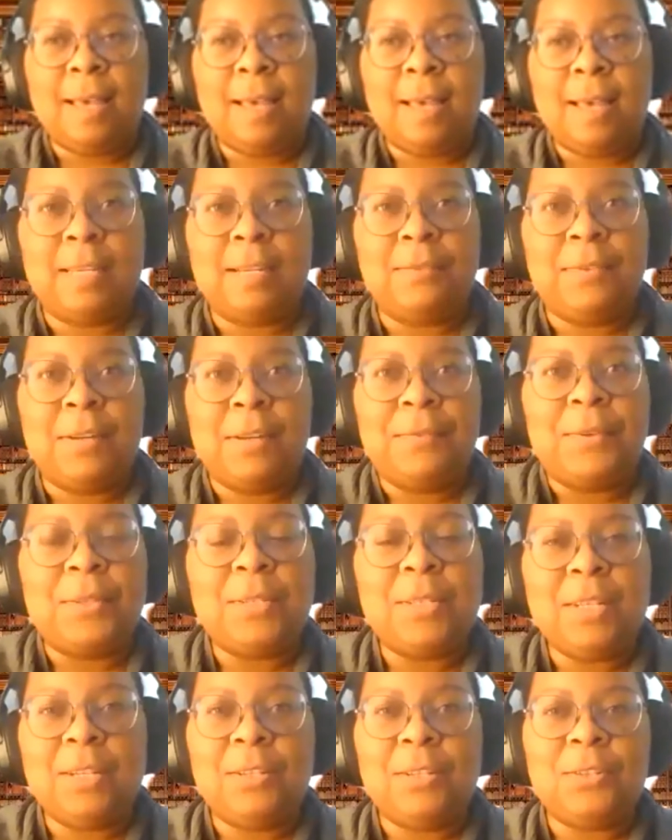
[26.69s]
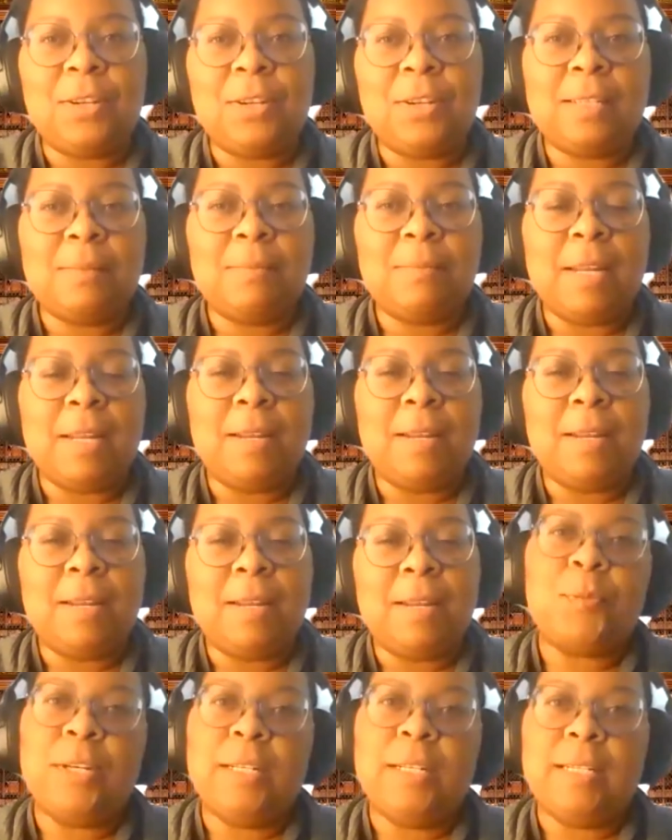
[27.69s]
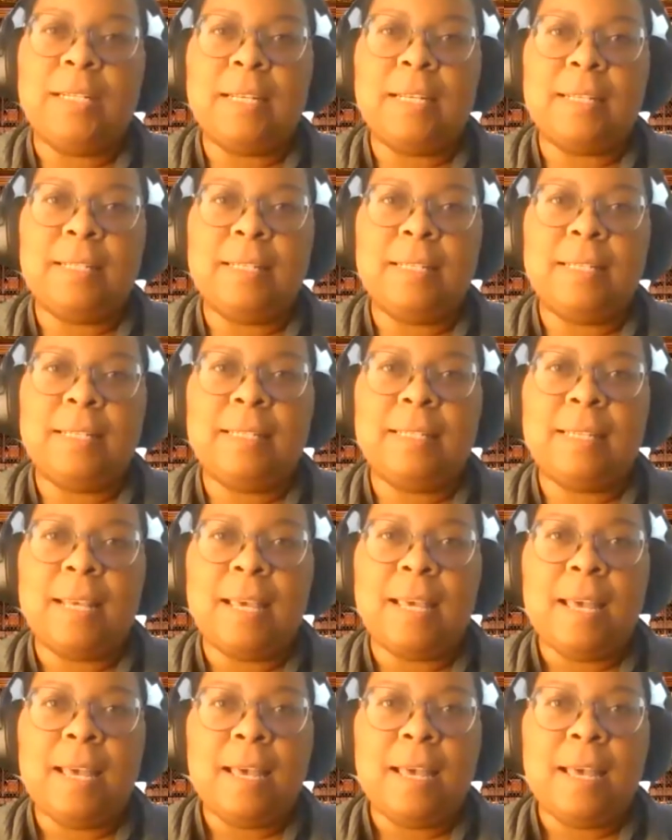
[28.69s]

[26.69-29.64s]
the State of Diversity Address. My name is Brandi Douglas.